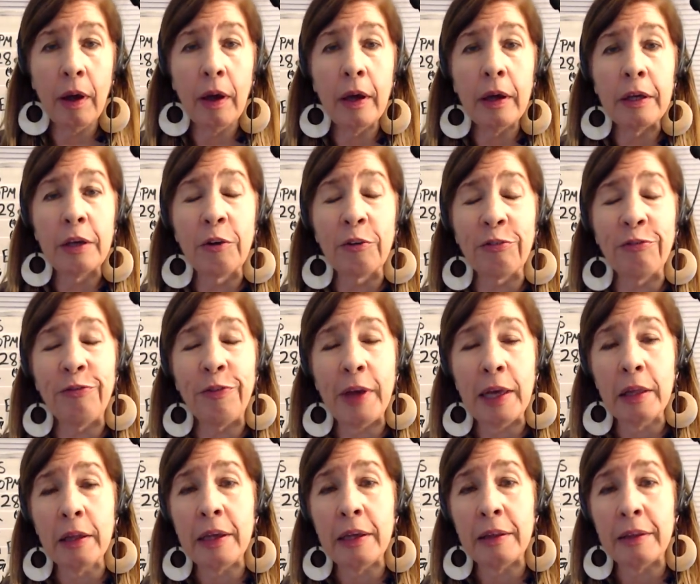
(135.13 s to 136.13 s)
You're
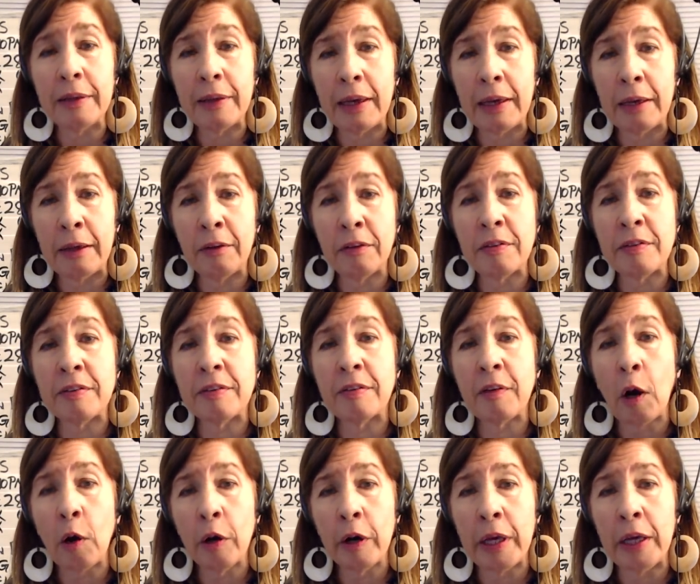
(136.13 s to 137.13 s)
feeling things
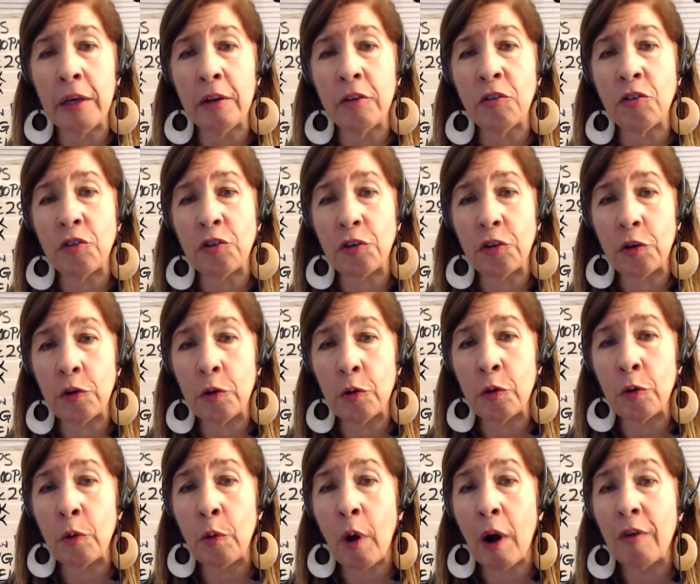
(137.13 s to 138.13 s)
starting
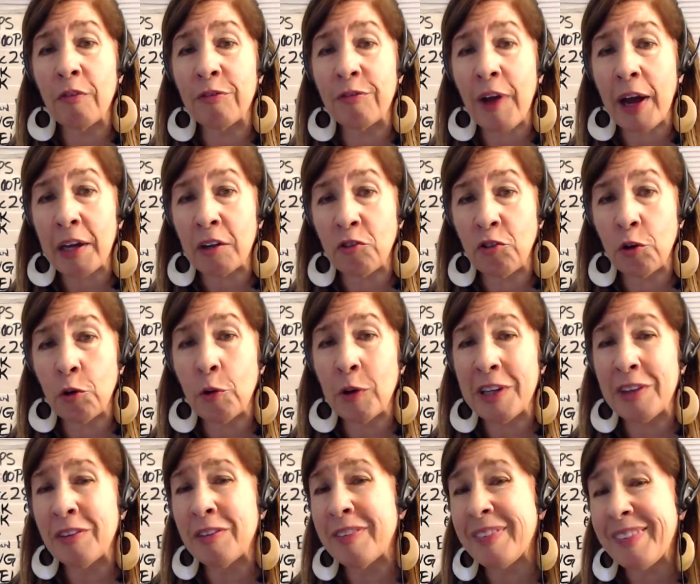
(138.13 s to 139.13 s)
to affect you
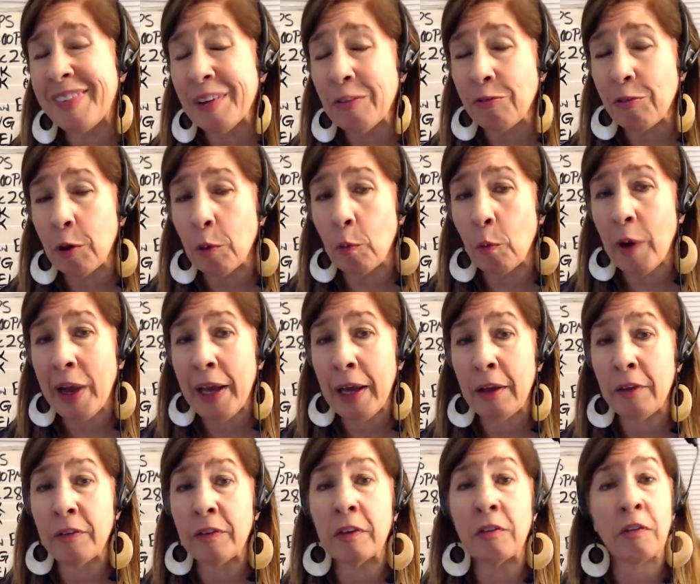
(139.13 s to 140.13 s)
in different
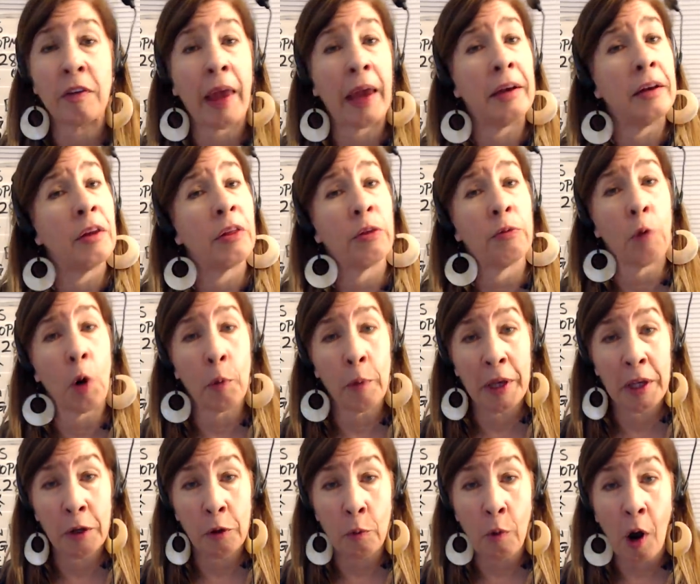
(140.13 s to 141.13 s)
ways. It's kind of throwing
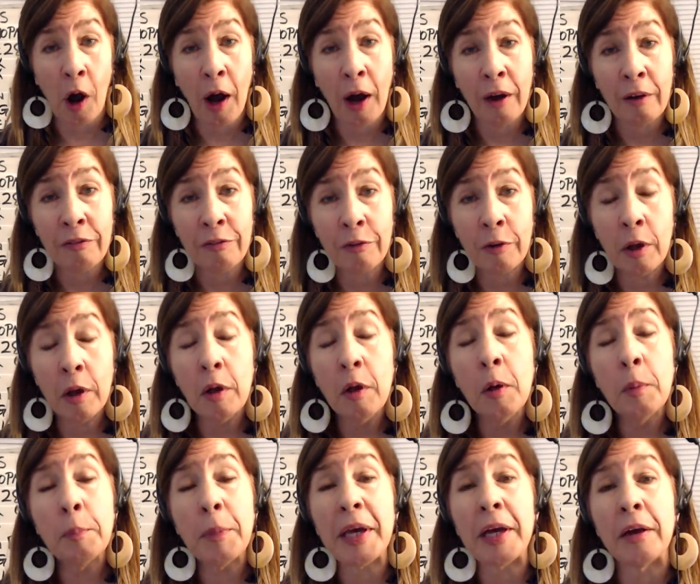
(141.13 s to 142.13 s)
you off
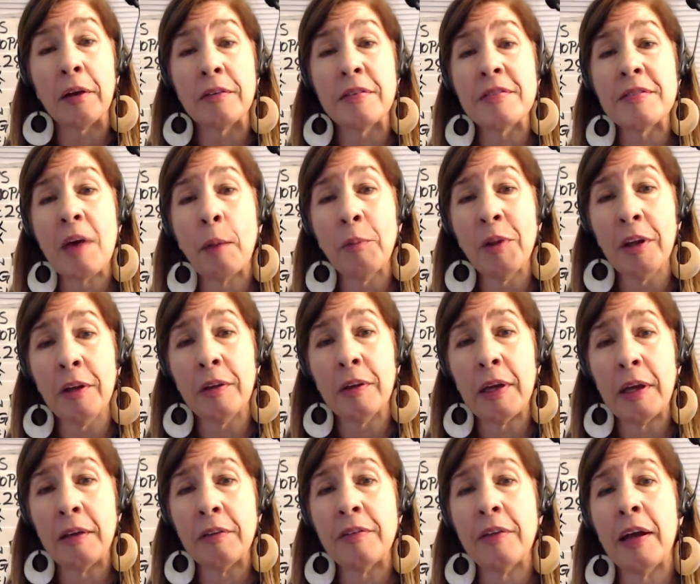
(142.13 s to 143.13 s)
because some of the
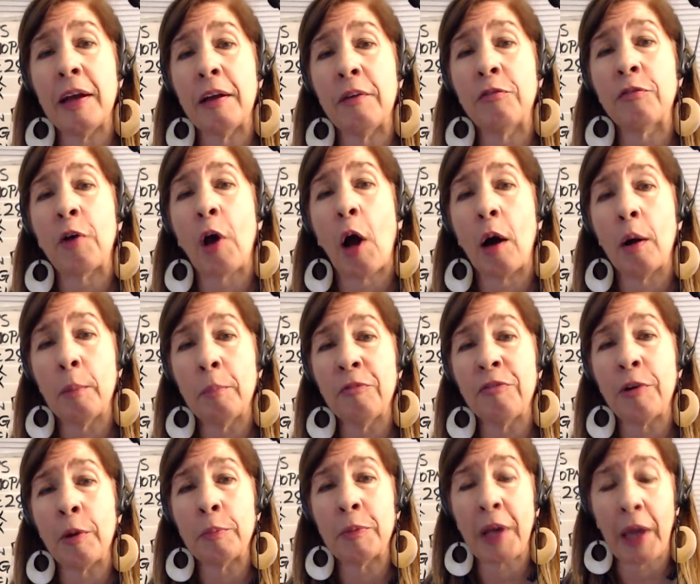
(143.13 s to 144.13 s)
things that have come
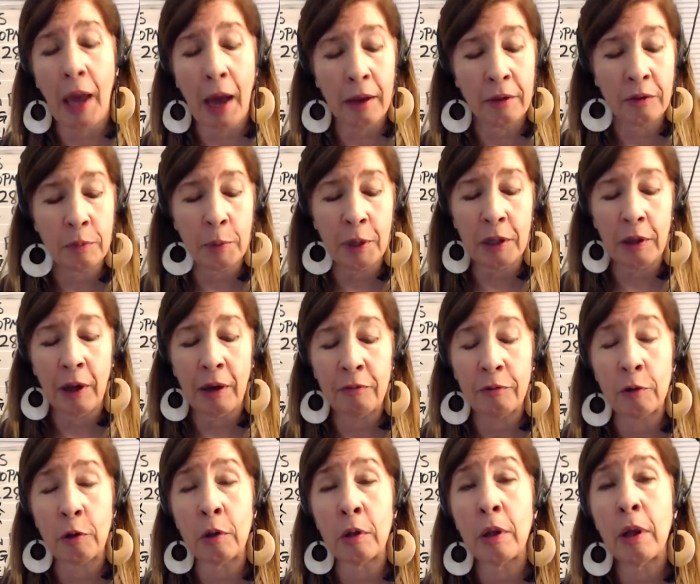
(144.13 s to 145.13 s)
from the cosmic
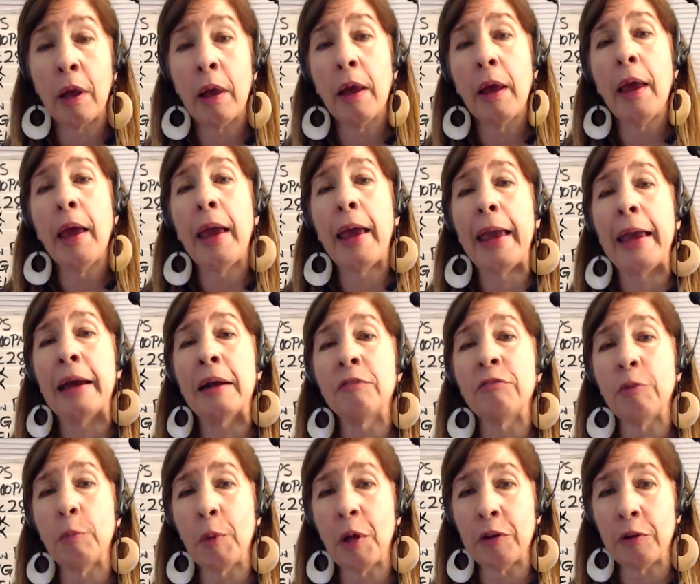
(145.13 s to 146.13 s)
level and
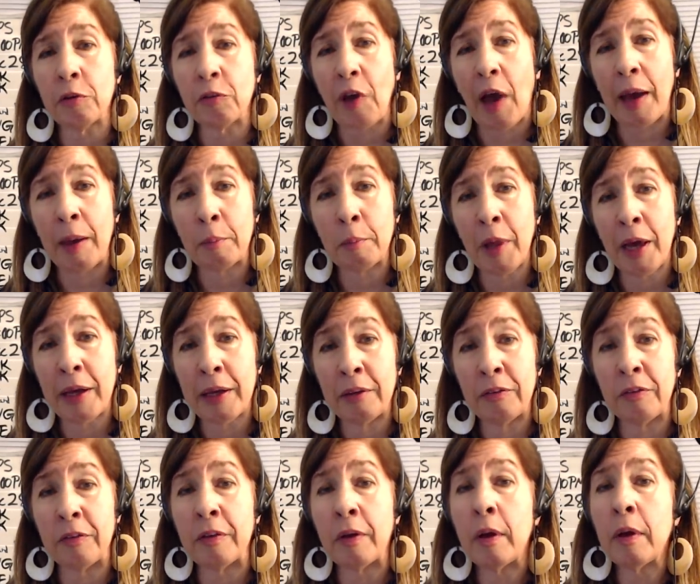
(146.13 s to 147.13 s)
from other timelines,